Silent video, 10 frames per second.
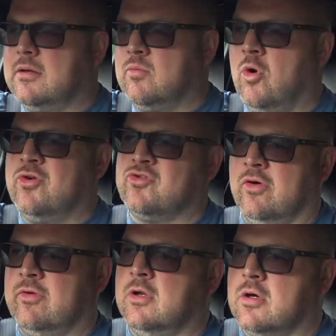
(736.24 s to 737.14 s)
while you're
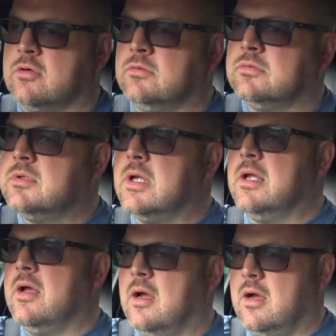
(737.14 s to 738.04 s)
driving along.
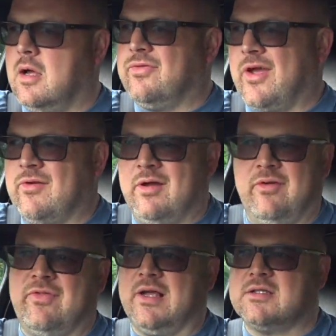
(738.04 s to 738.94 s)
I don't know
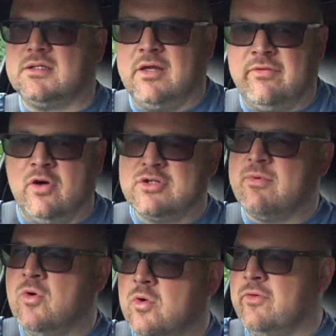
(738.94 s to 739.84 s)
if that's
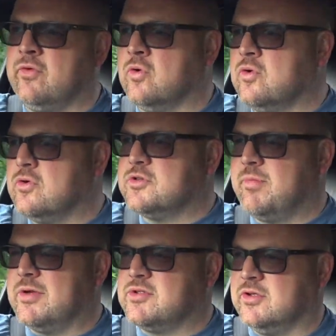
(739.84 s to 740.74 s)
advisable or if you're
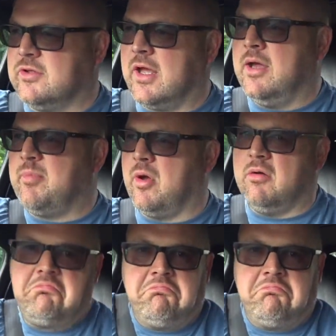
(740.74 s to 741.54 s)
supposed to do that, but